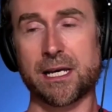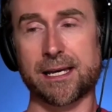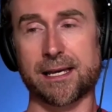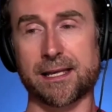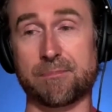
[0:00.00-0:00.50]

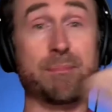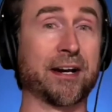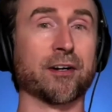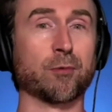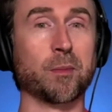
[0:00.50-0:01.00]
the
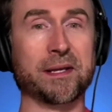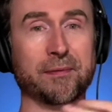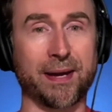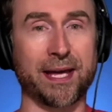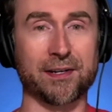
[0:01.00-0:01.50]
better we'll be able
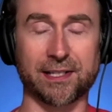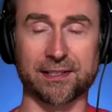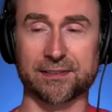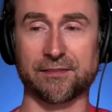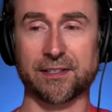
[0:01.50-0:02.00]
to manage that
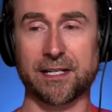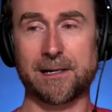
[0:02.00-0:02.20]
stuff.